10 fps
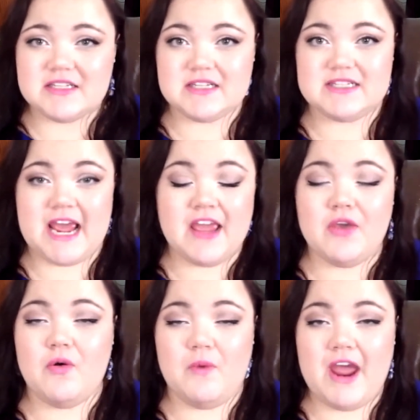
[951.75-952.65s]
to take
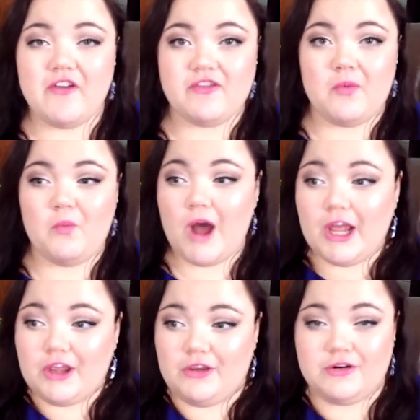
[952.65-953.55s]
you away from
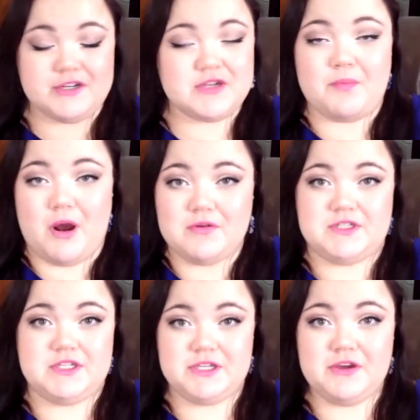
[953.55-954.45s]
what you're
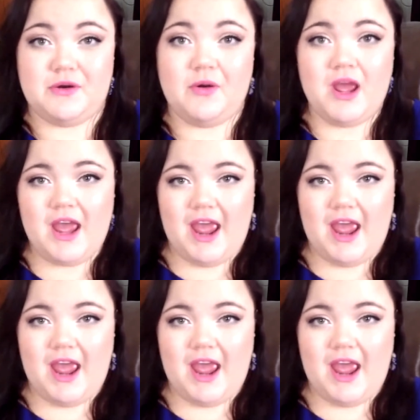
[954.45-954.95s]
supposed to do.